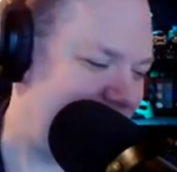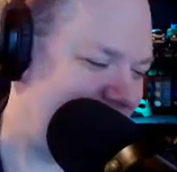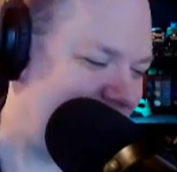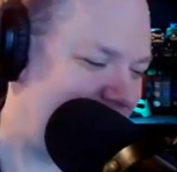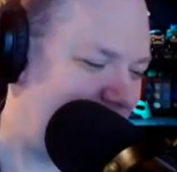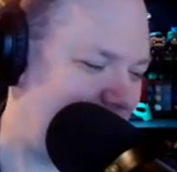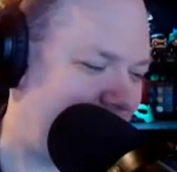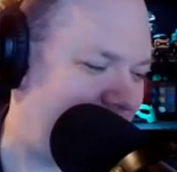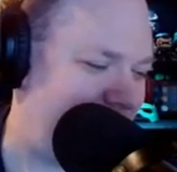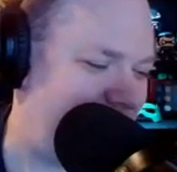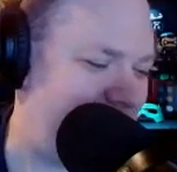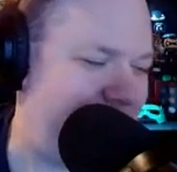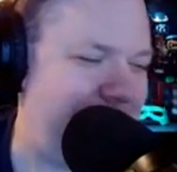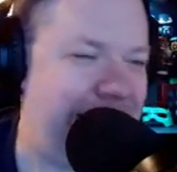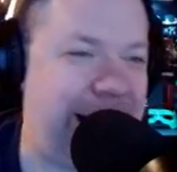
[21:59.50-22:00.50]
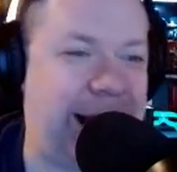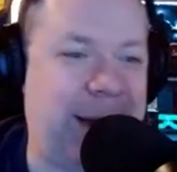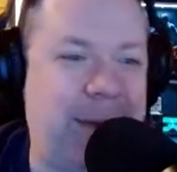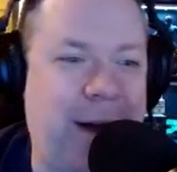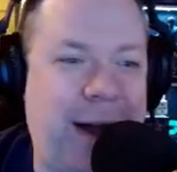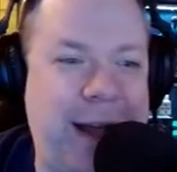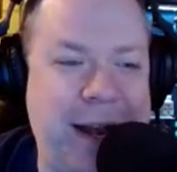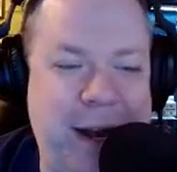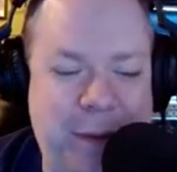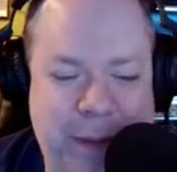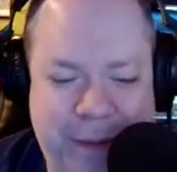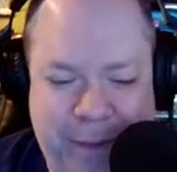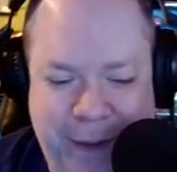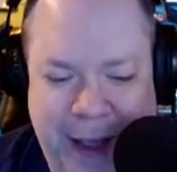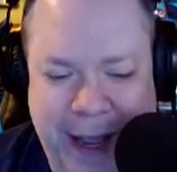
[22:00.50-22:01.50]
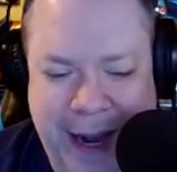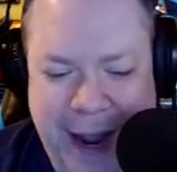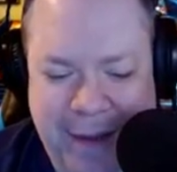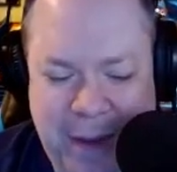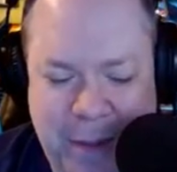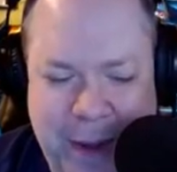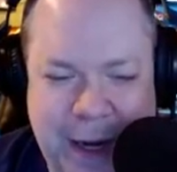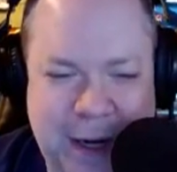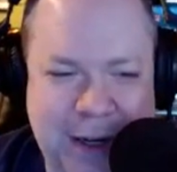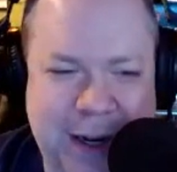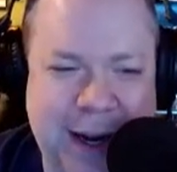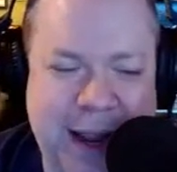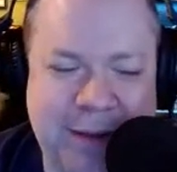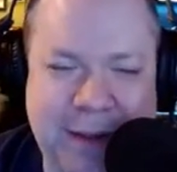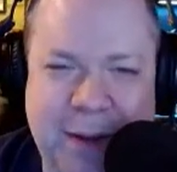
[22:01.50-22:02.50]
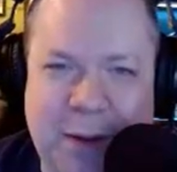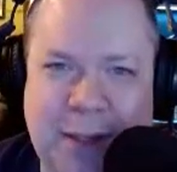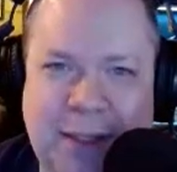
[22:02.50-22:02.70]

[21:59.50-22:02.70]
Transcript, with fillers: Come on, it'll come on, it'll be fun. Have the pun- have someone